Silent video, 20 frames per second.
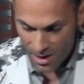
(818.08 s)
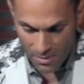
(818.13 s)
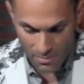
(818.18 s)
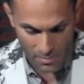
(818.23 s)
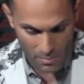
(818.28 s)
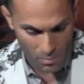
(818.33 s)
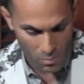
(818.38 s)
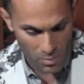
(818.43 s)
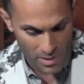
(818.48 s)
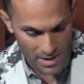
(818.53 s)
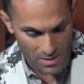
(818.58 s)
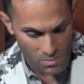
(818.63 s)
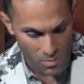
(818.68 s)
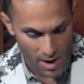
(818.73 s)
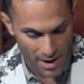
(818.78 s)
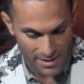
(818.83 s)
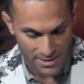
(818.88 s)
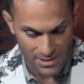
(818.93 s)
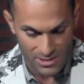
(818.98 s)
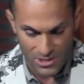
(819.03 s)
um, we
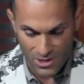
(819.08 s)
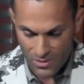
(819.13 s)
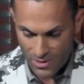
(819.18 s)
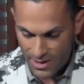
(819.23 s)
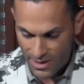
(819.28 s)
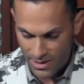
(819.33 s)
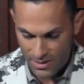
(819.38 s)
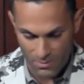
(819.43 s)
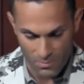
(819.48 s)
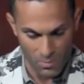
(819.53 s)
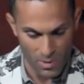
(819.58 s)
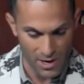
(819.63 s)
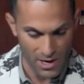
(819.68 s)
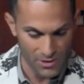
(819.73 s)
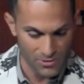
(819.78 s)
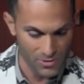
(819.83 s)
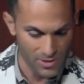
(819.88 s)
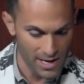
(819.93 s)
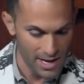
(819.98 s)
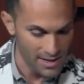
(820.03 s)
wanted to donate
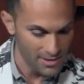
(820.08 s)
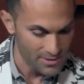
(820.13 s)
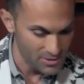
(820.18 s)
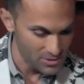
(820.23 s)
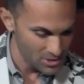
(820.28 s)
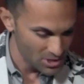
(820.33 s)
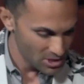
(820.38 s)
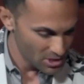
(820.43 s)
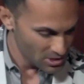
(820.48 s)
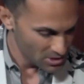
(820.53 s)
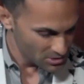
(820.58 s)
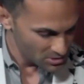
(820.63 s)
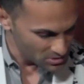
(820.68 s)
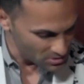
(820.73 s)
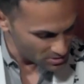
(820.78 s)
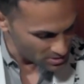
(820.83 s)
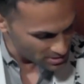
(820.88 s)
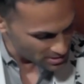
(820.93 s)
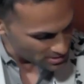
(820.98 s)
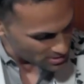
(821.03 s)
$100
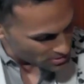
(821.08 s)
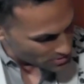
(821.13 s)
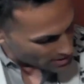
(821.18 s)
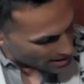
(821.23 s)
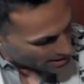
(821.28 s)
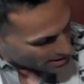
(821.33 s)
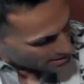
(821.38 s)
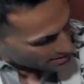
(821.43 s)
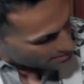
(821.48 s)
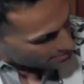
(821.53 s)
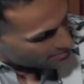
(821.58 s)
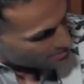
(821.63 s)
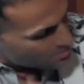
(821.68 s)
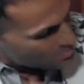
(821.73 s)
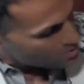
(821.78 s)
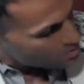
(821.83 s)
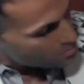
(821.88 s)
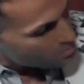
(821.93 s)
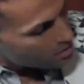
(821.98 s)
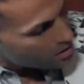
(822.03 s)
to the United
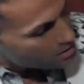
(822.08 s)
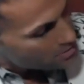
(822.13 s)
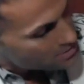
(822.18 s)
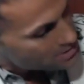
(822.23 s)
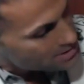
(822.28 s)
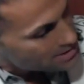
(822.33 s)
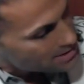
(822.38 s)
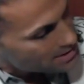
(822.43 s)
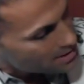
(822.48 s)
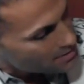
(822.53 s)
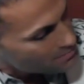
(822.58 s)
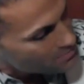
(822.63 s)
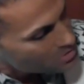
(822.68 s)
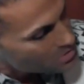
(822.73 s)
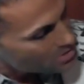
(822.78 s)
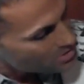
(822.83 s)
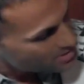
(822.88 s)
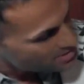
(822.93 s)
Cerebral Palsy of New